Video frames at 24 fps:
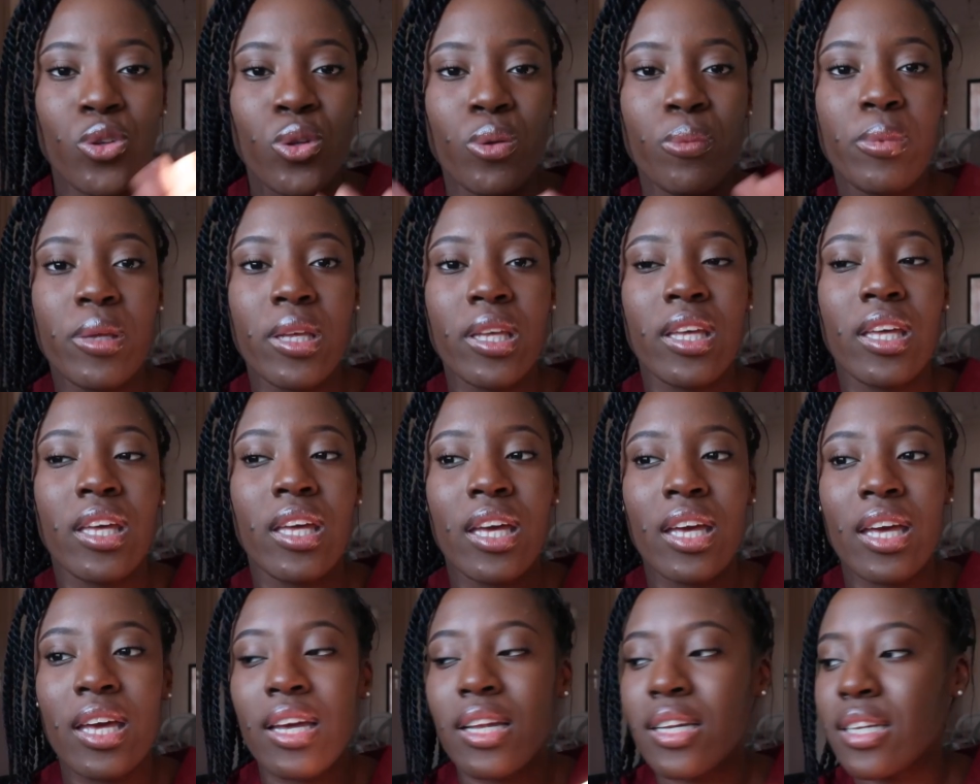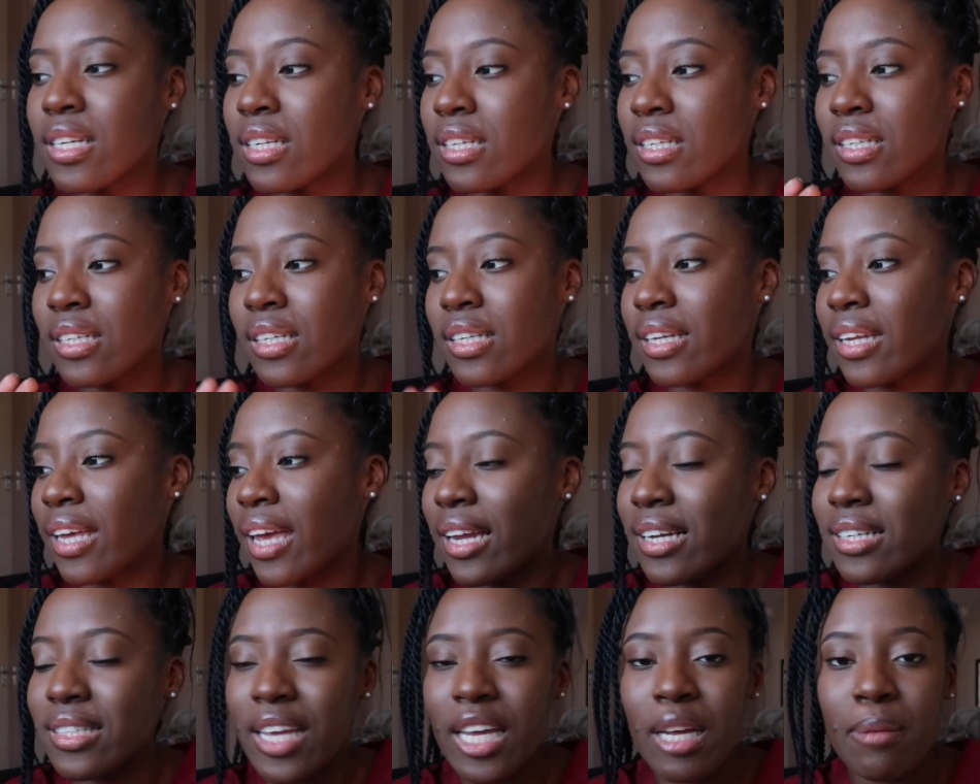UB
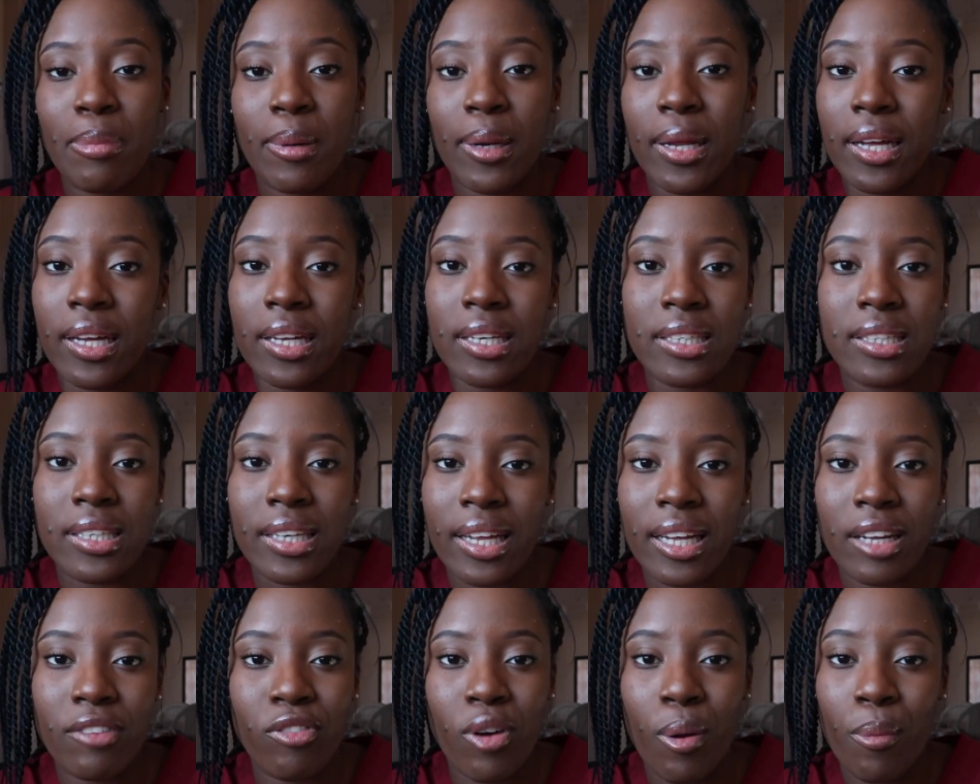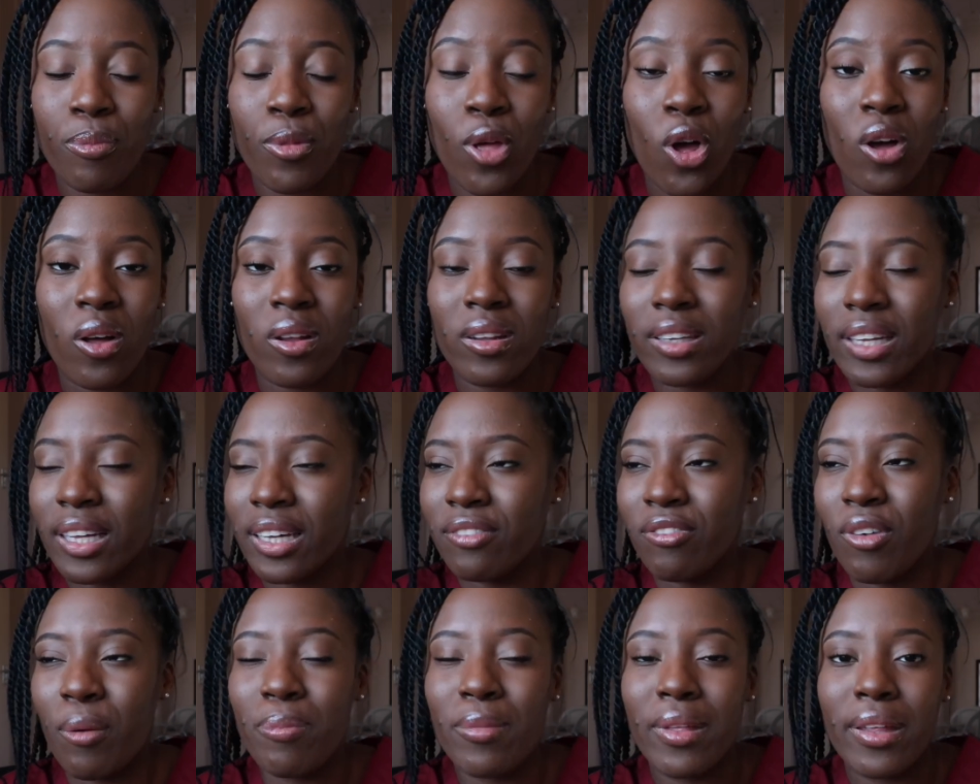can take blood like from the
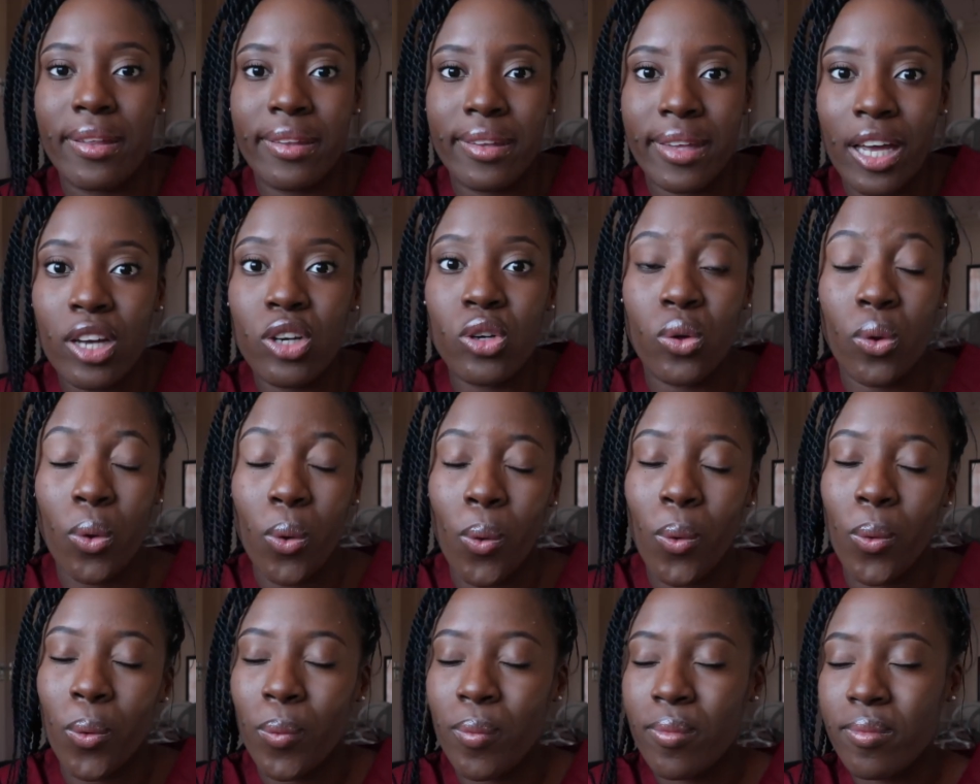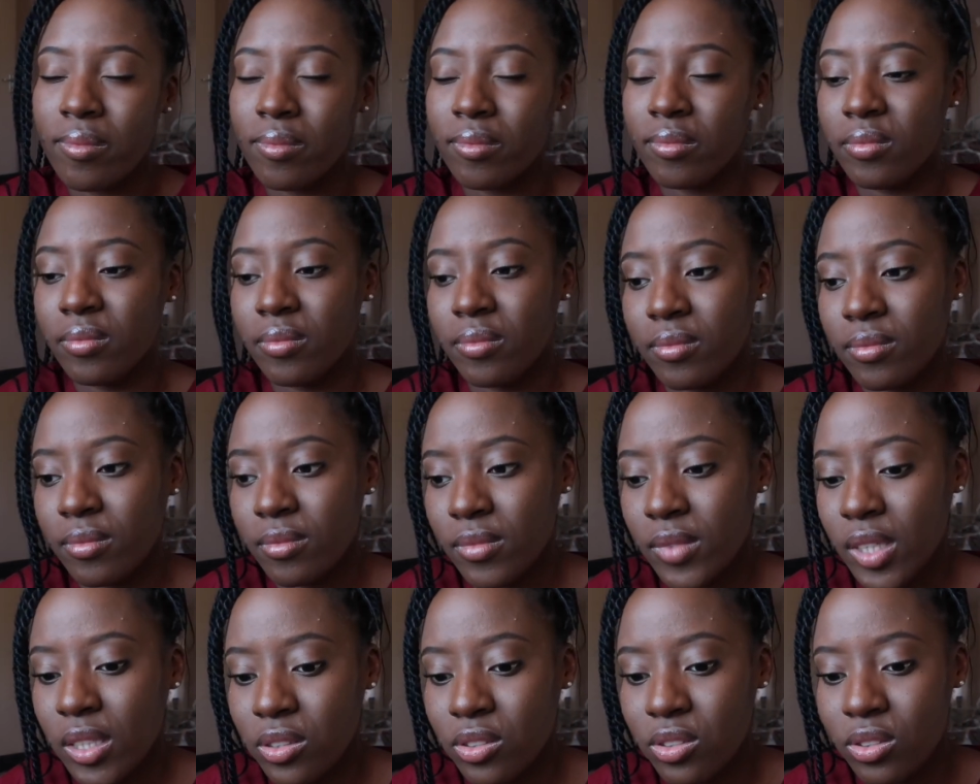like from the get-go
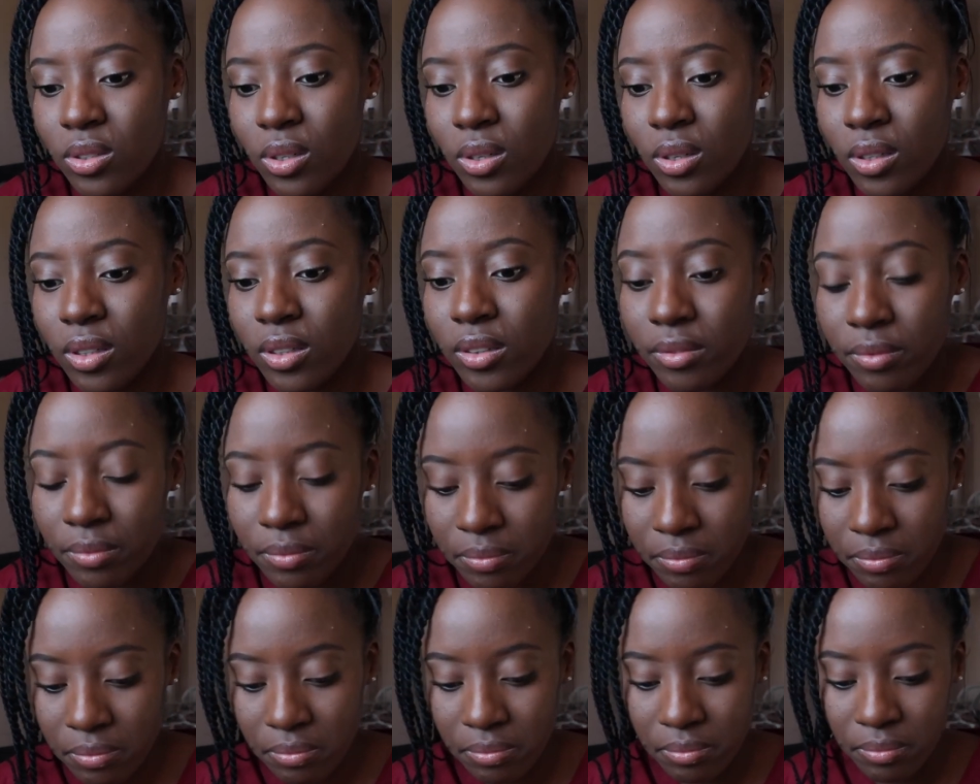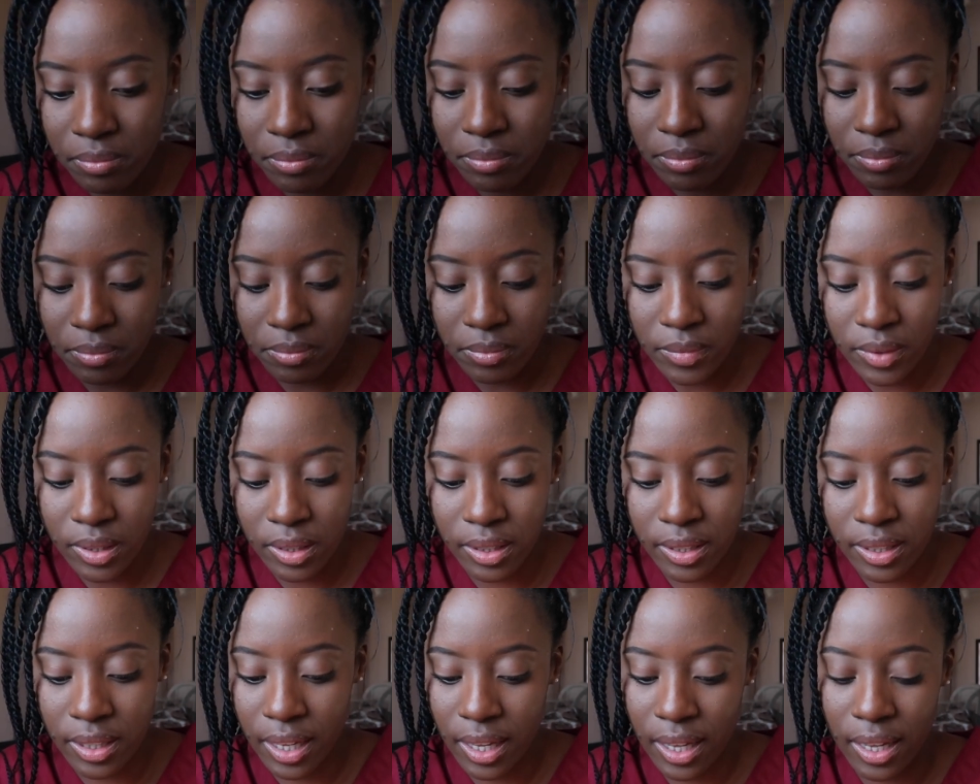so
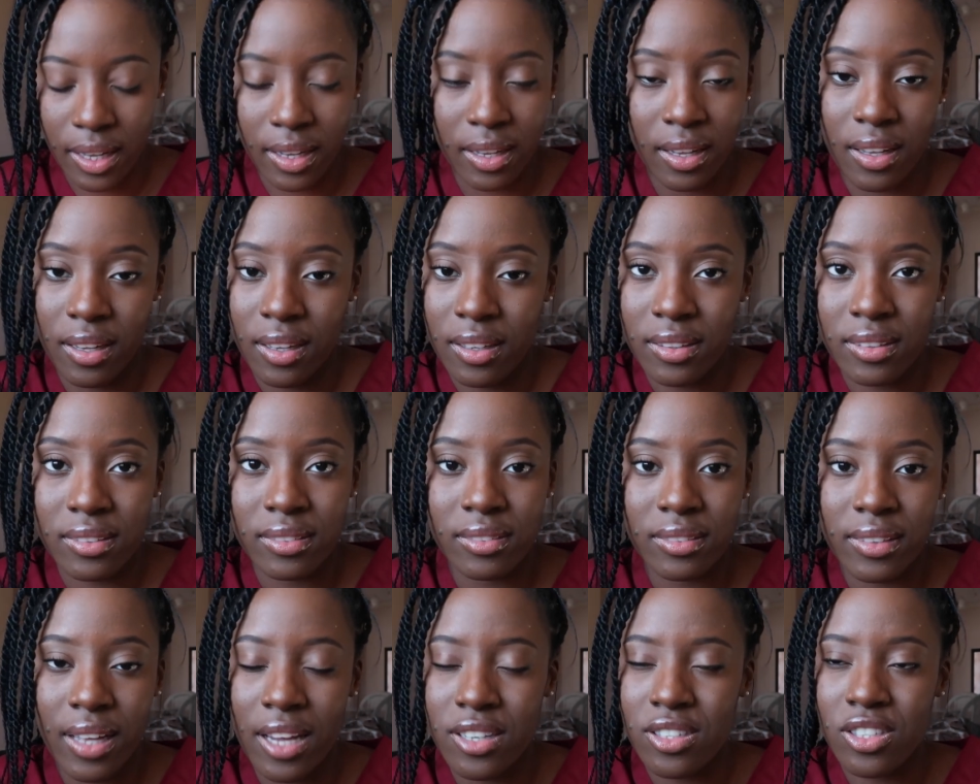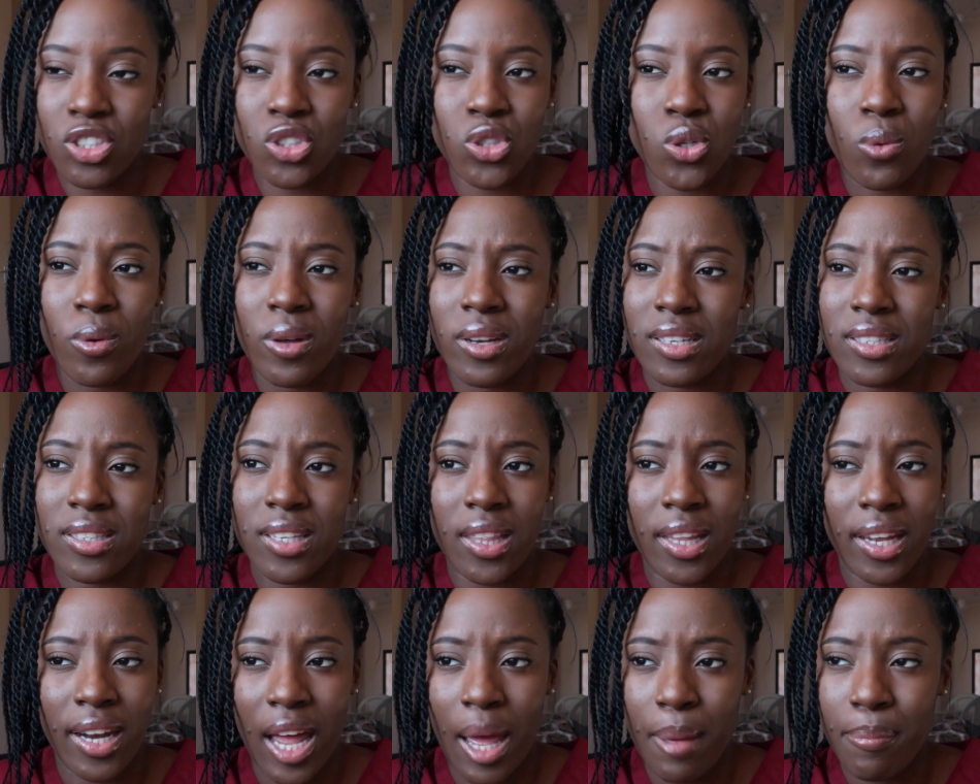yeah i just don't want to
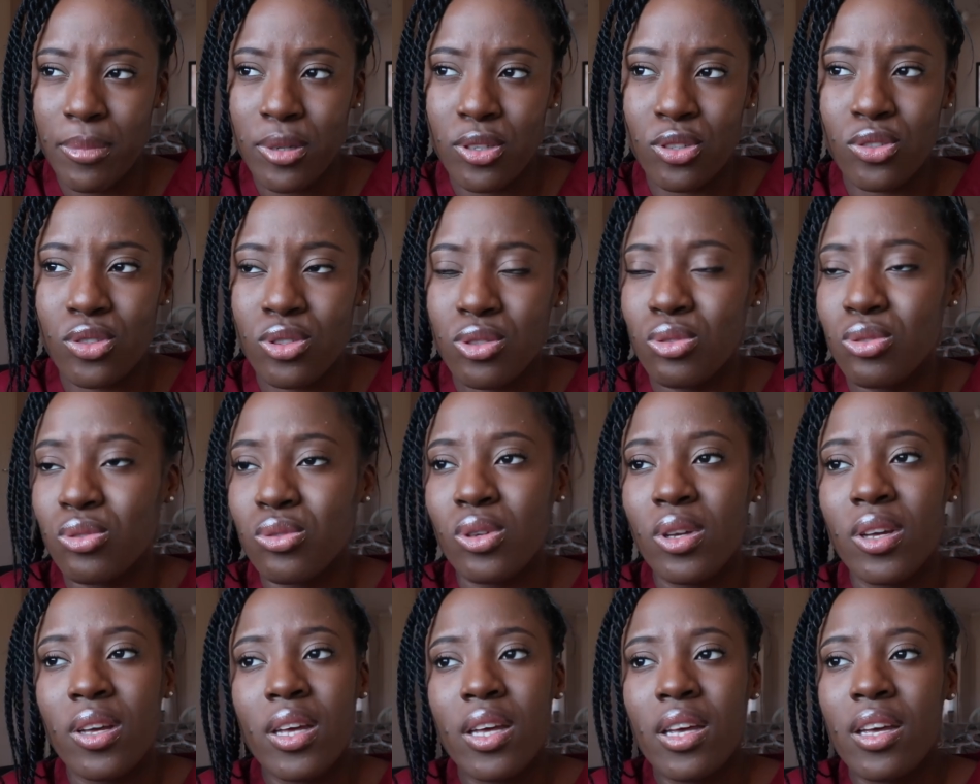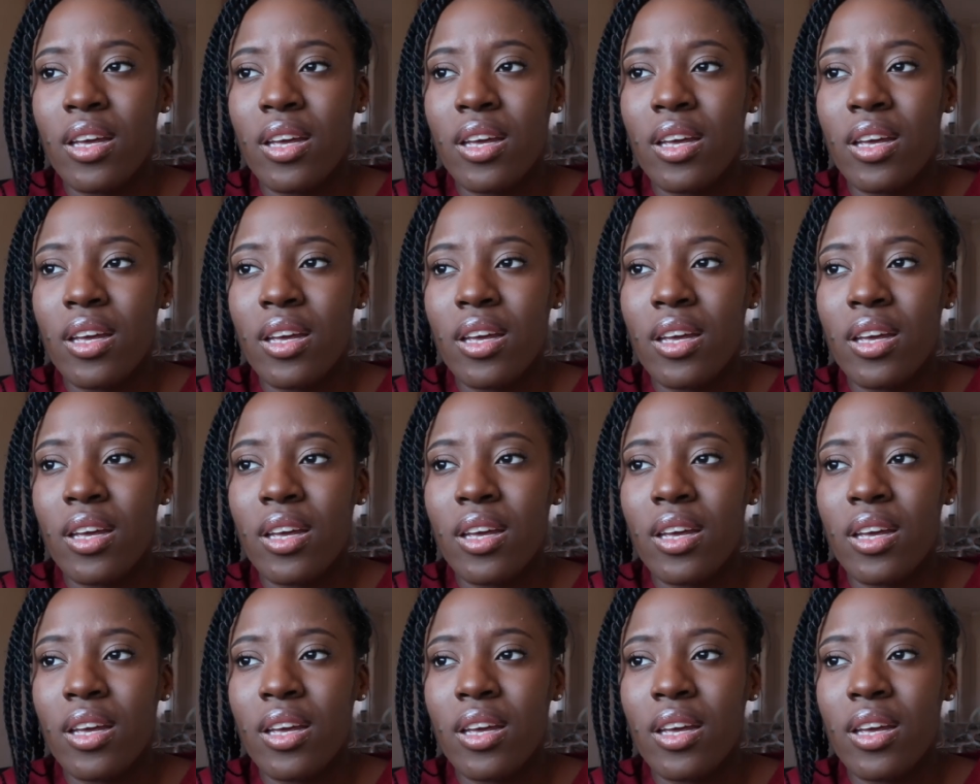see that happen to